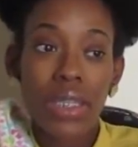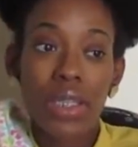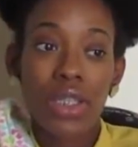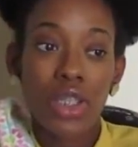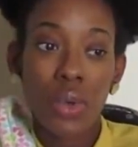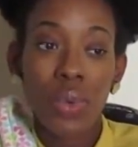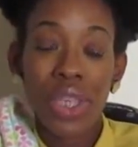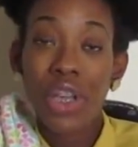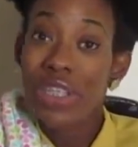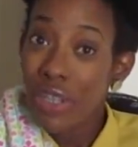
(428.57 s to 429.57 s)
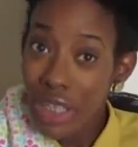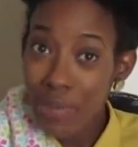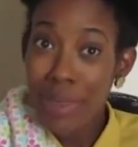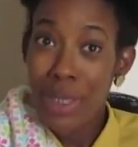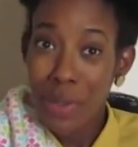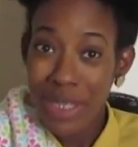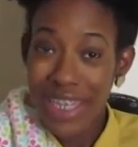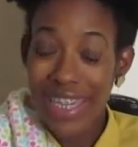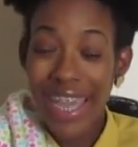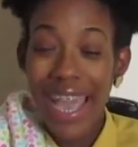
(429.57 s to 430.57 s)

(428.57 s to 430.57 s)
so when y'all start this Pitocin,